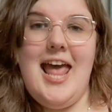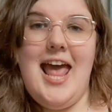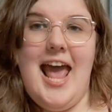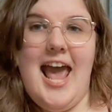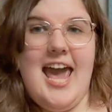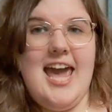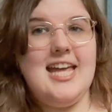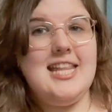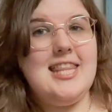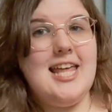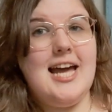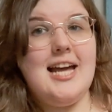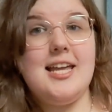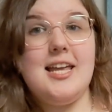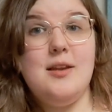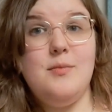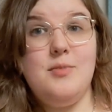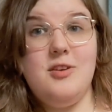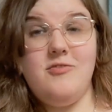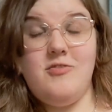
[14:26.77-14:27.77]
And that
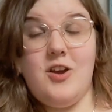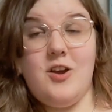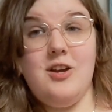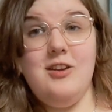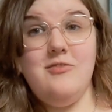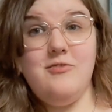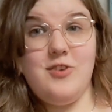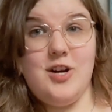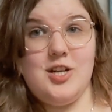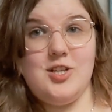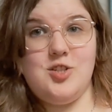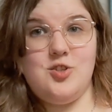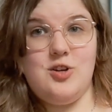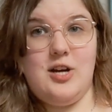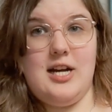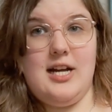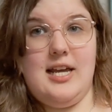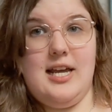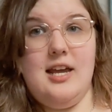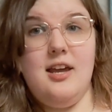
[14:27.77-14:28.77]
can be very
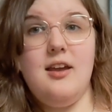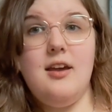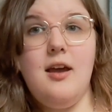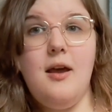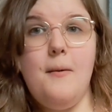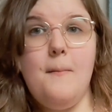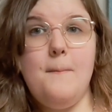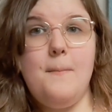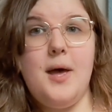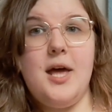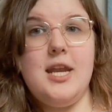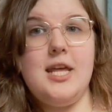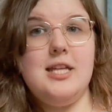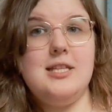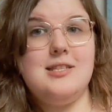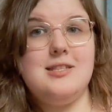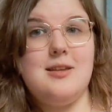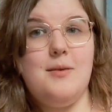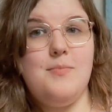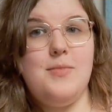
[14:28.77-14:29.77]
frustrating, but
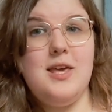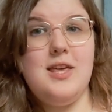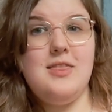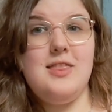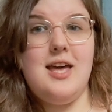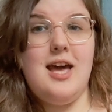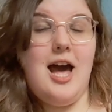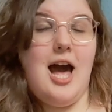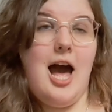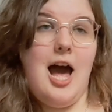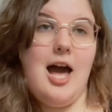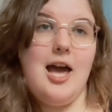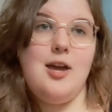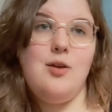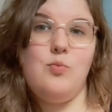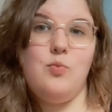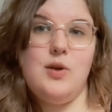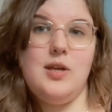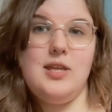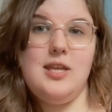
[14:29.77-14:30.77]
it's something that I
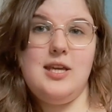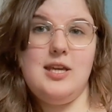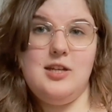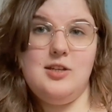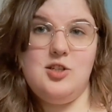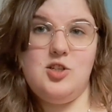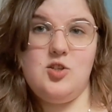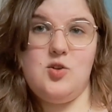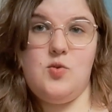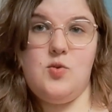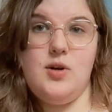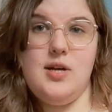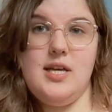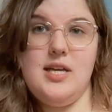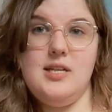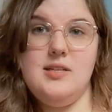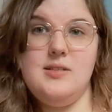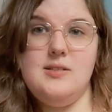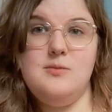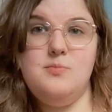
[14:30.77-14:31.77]
really
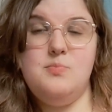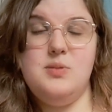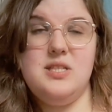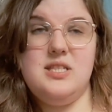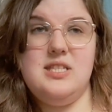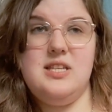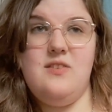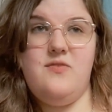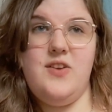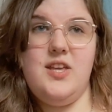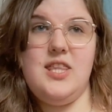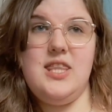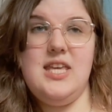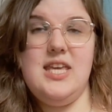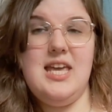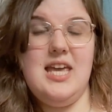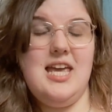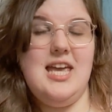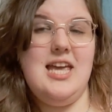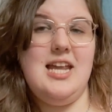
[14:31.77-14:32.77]
enjoy,
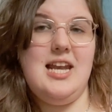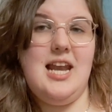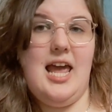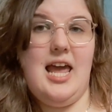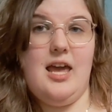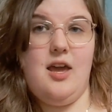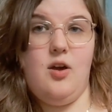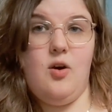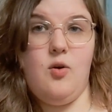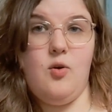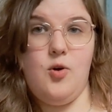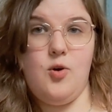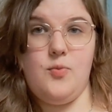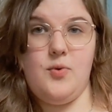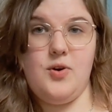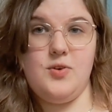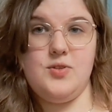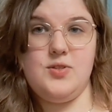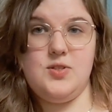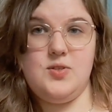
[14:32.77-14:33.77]
specifically in a
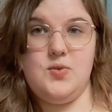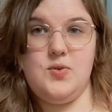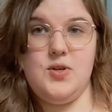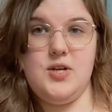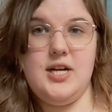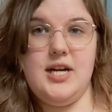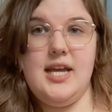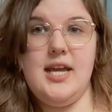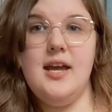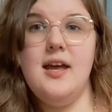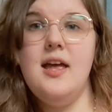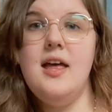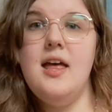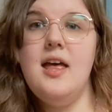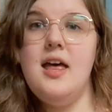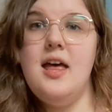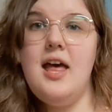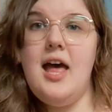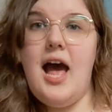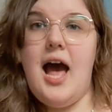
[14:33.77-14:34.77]
horror story.
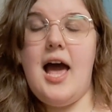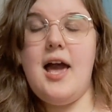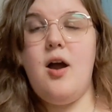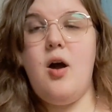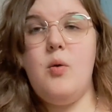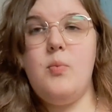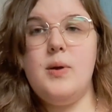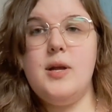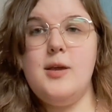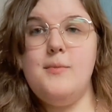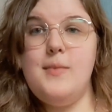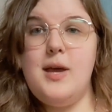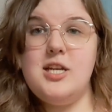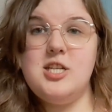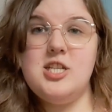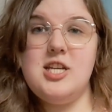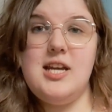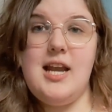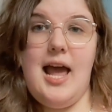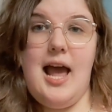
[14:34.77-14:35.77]
I already
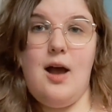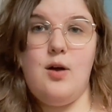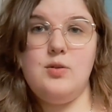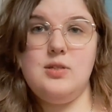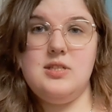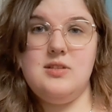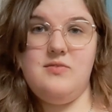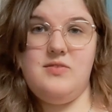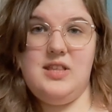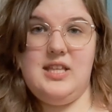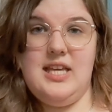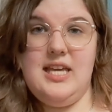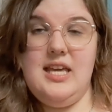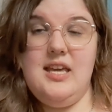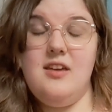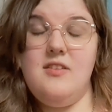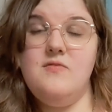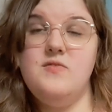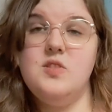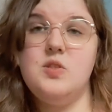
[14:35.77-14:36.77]
mentioned House of
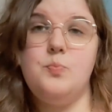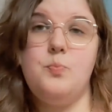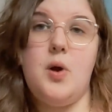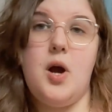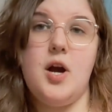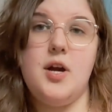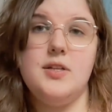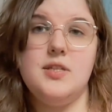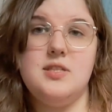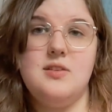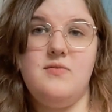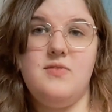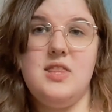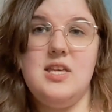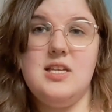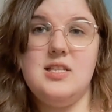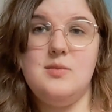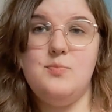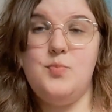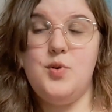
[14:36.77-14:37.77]
Leaves. Parts of
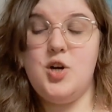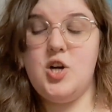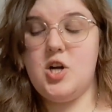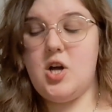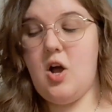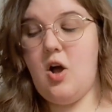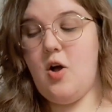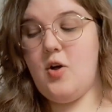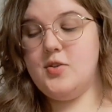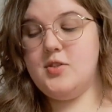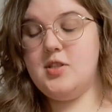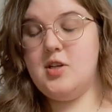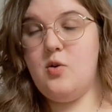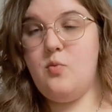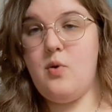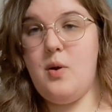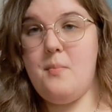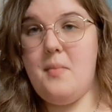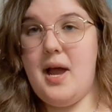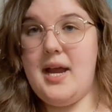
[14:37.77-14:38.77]
this book also
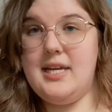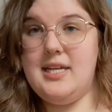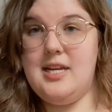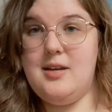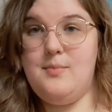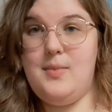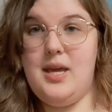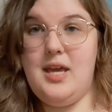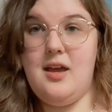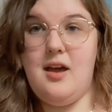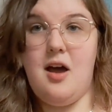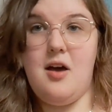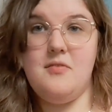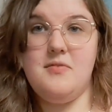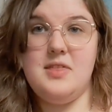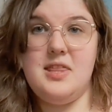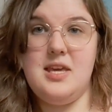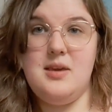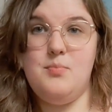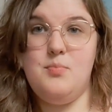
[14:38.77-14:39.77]
reminded me
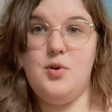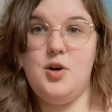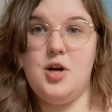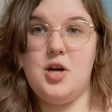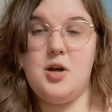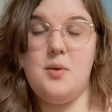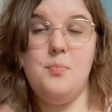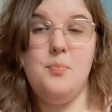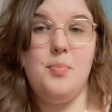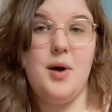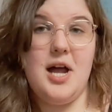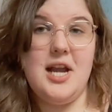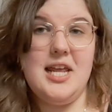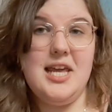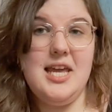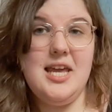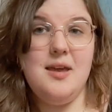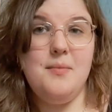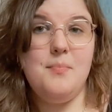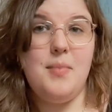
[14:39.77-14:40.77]
of the book
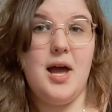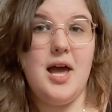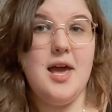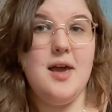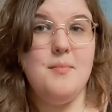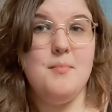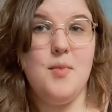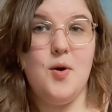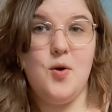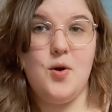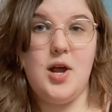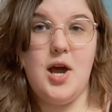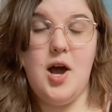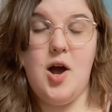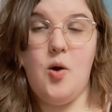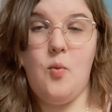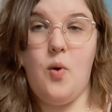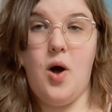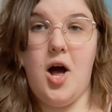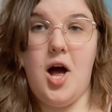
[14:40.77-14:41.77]
Bunny by Mona
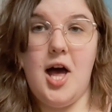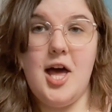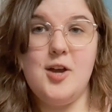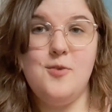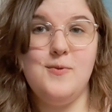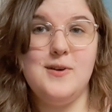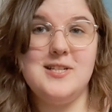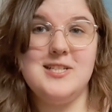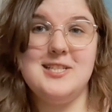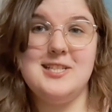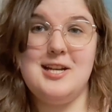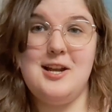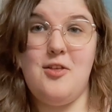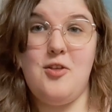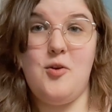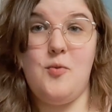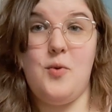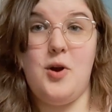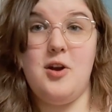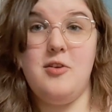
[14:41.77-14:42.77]
Awad, which is
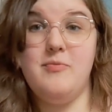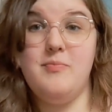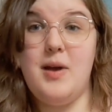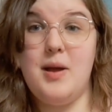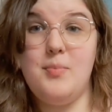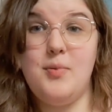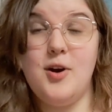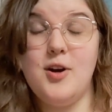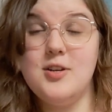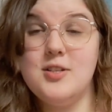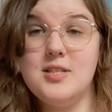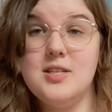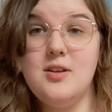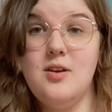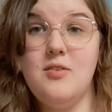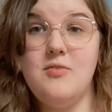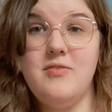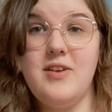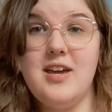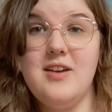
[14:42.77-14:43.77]
another one of my
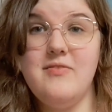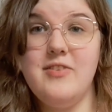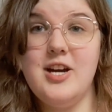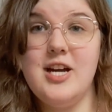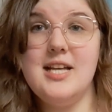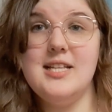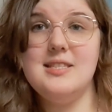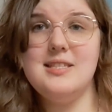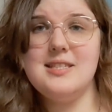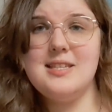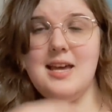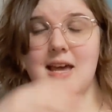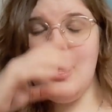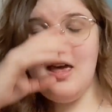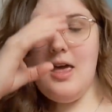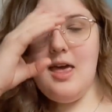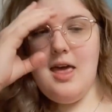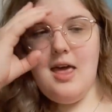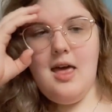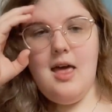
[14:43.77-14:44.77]
personal favorites.
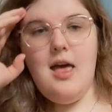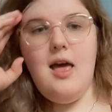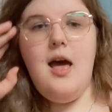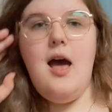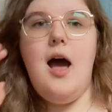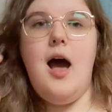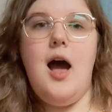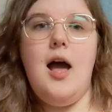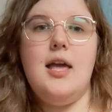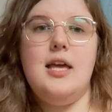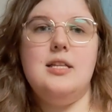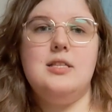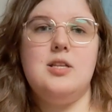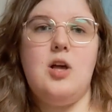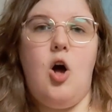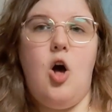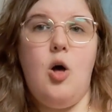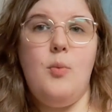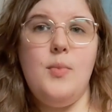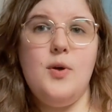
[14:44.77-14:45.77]
It's
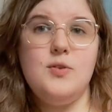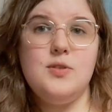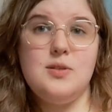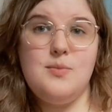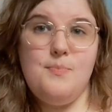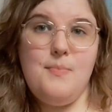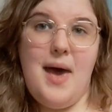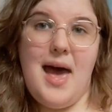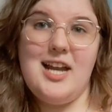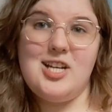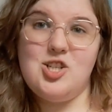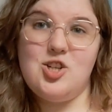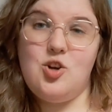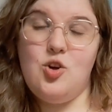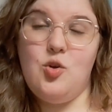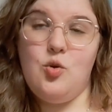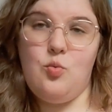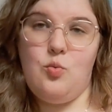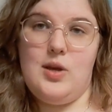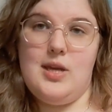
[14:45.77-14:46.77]
almost
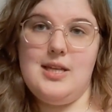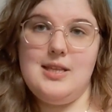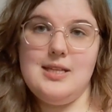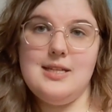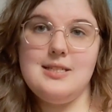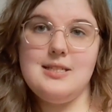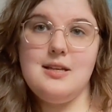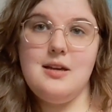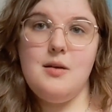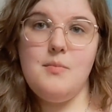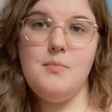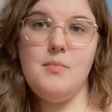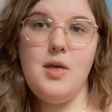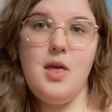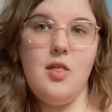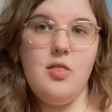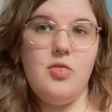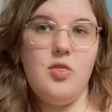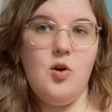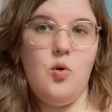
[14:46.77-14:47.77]
magical realism,
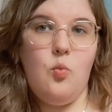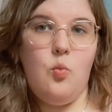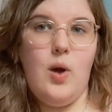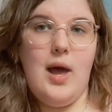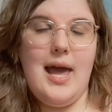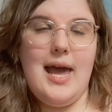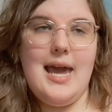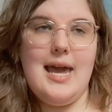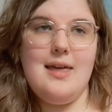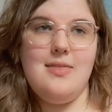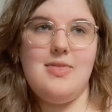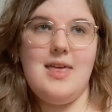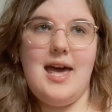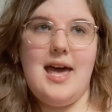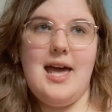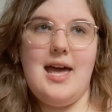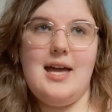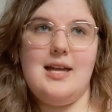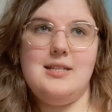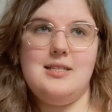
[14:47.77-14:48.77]
the way
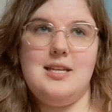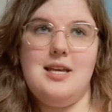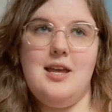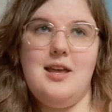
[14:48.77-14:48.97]
that